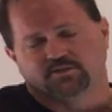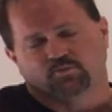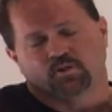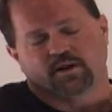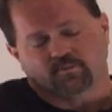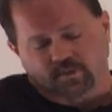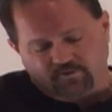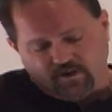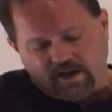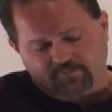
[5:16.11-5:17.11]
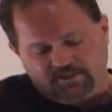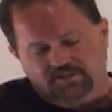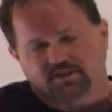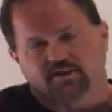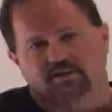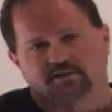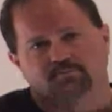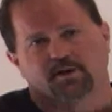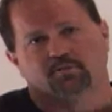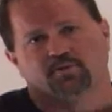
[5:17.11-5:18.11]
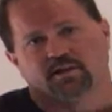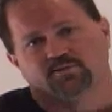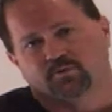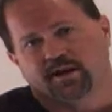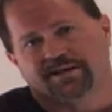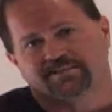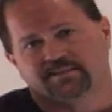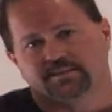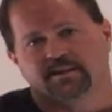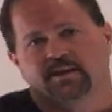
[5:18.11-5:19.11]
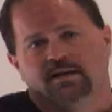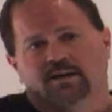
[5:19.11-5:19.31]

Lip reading: It's what, whenever I've been studying this parable, that's what I see,